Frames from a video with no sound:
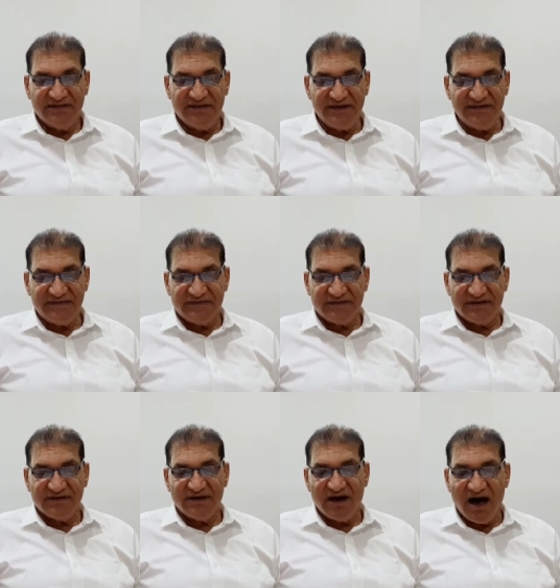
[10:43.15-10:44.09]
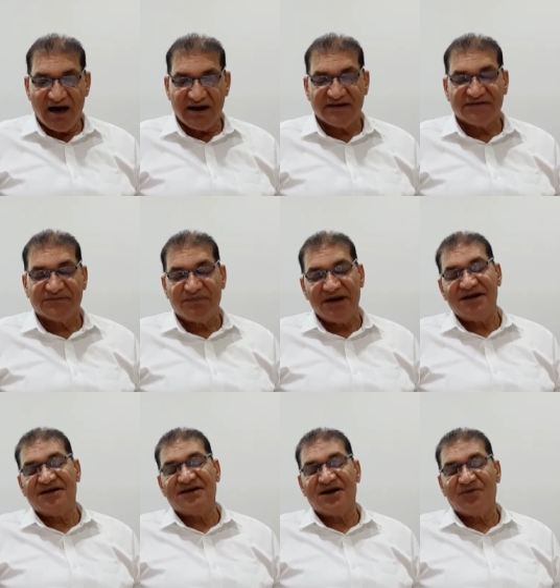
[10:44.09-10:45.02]
These are
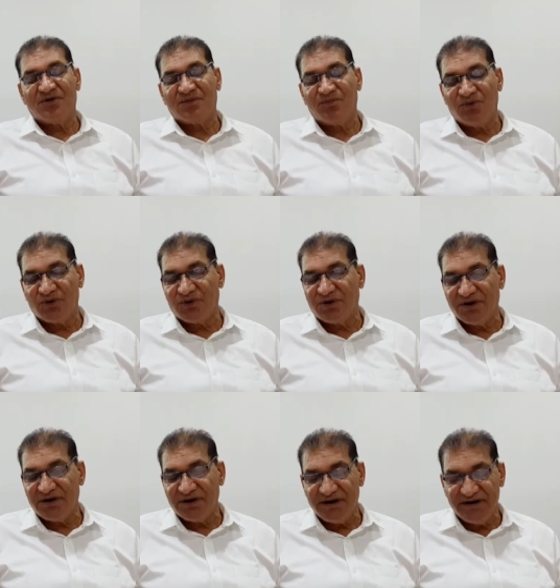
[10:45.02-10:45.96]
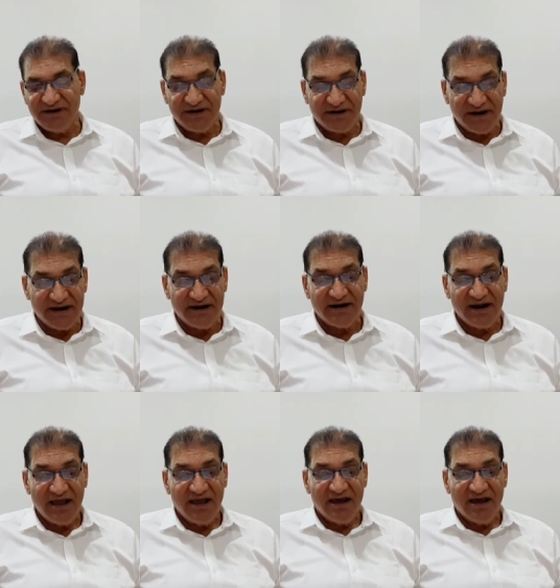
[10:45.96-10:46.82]
explained in our book in detail.